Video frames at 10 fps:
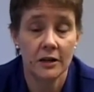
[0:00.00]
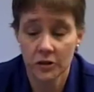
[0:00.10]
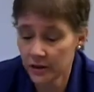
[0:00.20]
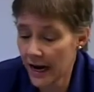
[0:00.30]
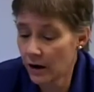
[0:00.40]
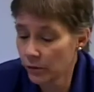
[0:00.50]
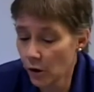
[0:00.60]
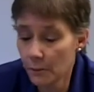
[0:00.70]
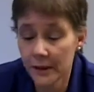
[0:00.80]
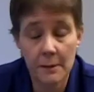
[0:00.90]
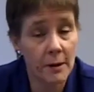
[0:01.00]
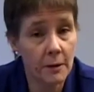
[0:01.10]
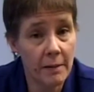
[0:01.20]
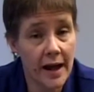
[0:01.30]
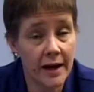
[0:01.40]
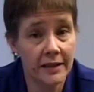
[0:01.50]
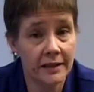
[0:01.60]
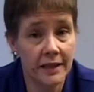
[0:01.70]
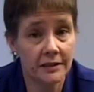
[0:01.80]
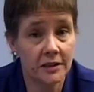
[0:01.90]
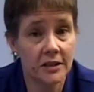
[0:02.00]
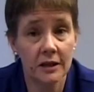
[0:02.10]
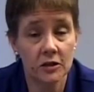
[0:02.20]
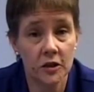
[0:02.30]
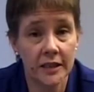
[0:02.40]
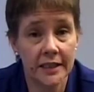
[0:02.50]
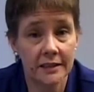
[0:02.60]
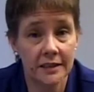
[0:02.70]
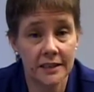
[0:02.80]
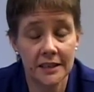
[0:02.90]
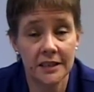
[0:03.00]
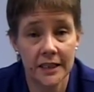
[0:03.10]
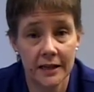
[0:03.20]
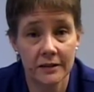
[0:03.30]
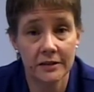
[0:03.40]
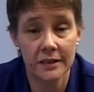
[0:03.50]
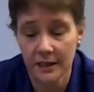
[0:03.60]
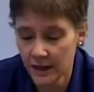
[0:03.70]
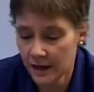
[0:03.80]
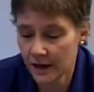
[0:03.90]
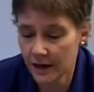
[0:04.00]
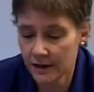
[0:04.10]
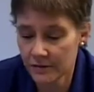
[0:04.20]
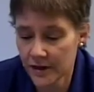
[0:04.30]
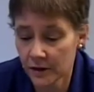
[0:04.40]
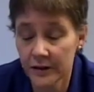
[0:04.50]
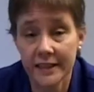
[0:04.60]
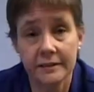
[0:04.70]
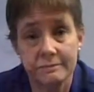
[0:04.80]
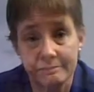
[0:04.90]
So now we'll open up our packet and start looking at the details therein.